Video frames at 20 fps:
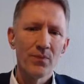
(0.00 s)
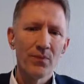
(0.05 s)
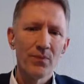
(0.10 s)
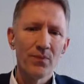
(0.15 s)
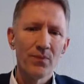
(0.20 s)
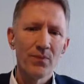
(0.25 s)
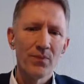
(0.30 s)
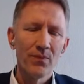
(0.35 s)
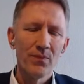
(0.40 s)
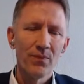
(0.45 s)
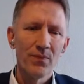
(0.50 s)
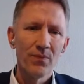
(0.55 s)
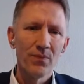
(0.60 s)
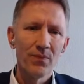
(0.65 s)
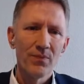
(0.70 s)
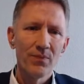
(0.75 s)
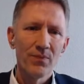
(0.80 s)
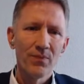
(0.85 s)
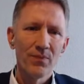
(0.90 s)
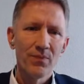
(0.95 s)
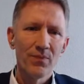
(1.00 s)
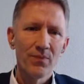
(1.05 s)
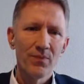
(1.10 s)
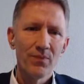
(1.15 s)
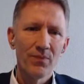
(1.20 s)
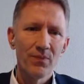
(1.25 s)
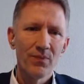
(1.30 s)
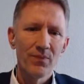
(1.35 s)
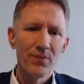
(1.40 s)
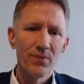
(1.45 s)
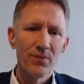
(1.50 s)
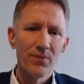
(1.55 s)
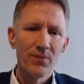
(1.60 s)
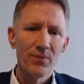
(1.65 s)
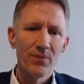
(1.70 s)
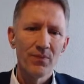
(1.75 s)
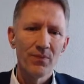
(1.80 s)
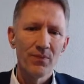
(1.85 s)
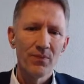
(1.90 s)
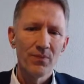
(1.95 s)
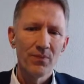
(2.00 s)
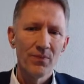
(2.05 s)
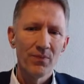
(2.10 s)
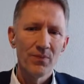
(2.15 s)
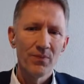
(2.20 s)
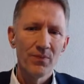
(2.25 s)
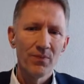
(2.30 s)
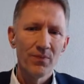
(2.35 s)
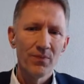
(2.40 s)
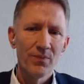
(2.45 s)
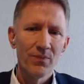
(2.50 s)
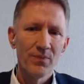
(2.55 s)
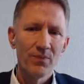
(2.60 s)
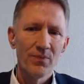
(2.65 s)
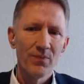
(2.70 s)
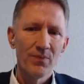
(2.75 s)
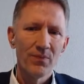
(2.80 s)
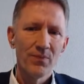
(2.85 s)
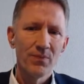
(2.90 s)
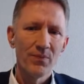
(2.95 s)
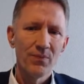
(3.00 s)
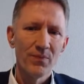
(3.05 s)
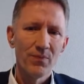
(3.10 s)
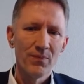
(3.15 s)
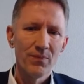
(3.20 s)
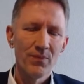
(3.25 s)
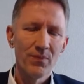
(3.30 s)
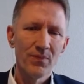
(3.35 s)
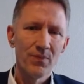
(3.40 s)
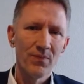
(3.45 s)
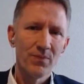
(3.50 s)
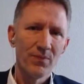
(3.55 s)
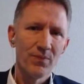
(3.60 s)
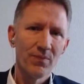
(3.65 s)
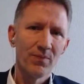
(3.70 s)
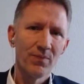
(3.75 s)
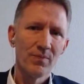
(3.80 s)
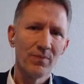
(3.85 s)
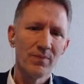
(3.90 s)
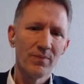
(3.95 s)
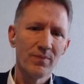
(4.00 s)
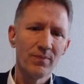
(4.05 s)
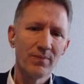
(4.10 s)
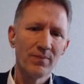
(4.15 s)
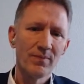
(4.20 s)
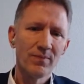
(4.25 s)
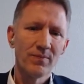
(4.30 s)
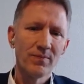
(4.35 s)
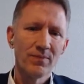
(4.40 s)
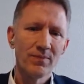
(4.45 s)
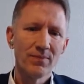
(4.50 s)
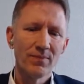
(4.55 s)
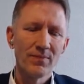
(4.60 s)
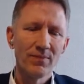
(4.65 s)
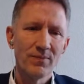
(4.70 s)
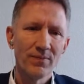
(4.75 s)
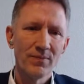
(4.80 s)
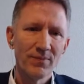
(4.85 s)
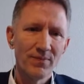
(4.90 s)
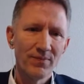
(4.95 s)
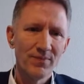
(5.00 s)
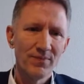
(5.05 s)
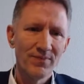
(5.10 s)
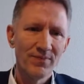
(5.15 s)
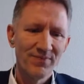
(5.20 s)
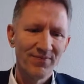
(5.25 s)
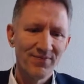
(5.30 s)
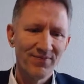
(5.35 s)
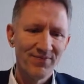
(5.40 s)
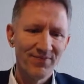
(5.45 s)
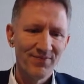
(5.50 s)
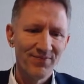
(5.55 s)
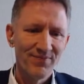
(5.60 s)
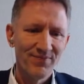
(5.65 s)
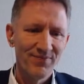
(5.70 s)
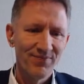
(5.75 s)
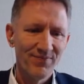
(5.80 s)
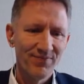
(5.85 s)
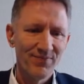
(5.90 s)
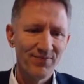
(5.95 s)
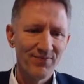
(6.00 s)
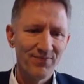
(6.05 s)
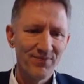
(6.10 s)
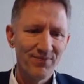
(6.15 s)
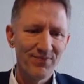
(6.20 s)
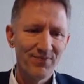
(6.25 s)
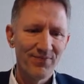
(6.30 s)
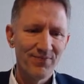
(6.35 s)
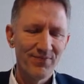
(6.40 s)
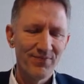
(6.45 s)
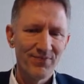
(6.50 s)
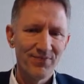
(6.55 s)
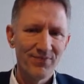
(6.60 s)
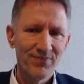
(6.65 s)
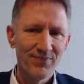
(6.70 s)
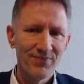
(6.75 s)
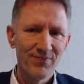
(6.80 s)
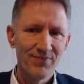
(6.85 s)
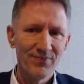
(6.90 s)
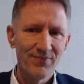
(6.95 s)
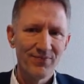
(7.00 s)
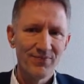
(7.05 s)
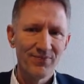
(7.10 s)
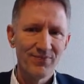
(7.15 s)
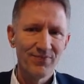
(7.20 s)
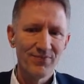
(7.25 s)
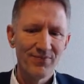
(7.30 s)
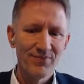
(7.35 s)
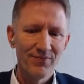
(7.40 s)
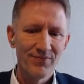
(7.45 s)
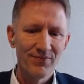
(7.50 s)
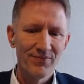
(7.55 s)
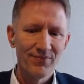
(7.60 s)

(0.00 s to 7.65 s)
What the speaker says: No words are spoken by the person on screen.